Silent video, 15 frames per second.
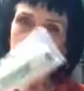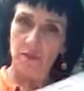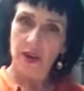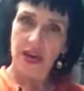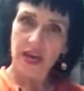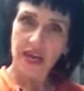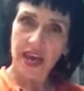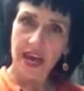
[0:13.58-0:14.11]

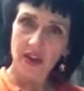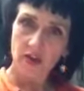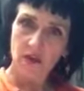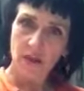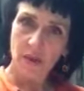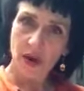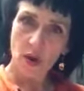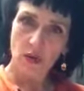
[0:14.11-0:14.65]
Pick a candle
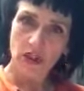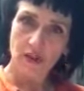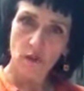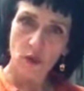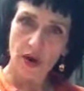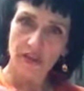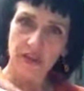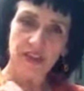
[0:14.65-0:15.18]
spell, whichever
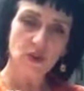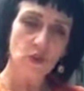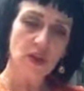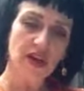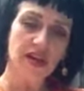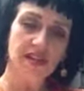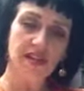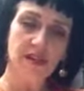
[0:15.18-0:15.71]
one. This
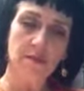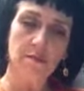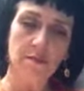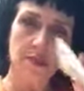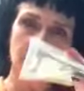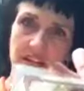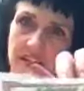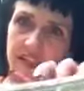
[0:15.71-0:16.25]
one is the
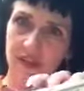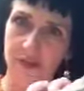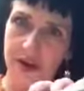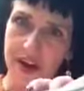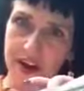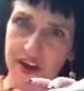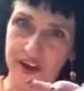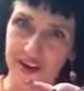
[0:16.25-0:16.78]
money
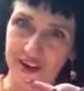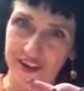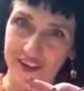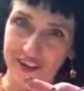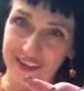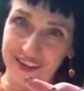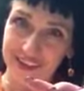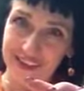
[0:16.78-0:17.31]

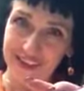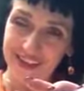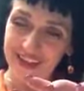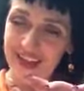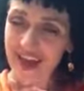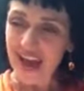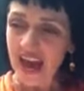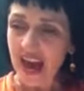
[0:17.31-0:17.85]
spell.
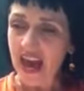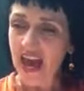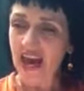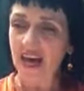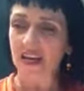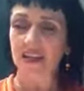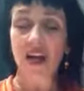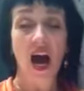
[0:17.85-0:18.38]

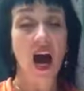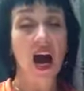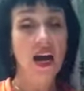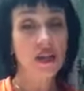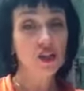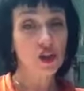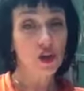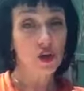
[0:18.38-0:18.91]
And
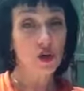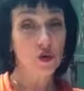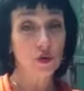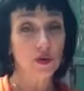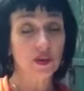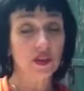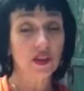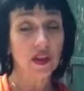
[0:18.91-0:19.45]
I
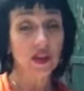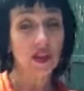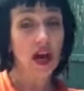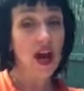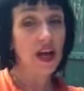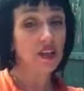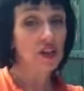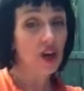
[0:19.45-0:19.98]
chose the
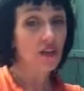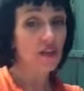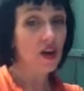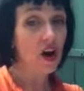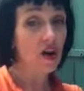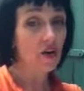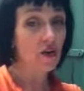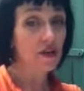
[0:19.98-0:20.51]
High John the
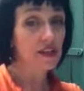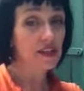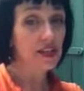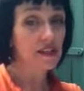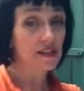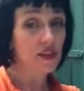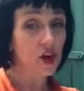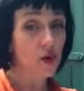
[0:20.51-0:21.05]
Conqueror
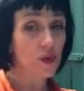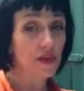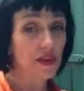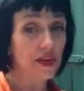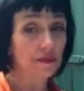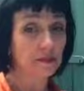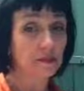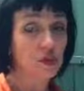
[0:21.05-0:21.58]
incense to go with
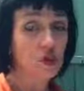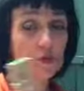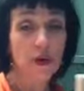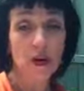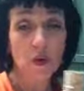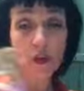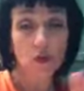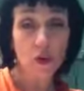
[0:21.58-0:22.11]
it. You
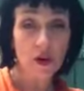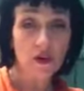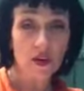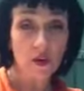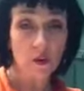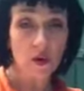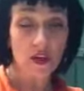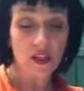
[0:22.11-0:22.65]
pick
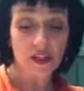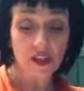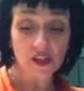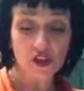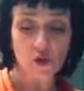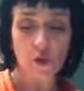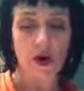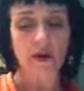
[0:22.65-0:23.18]
what
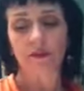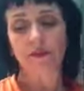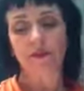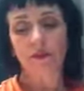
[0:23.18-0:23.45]
incense you want.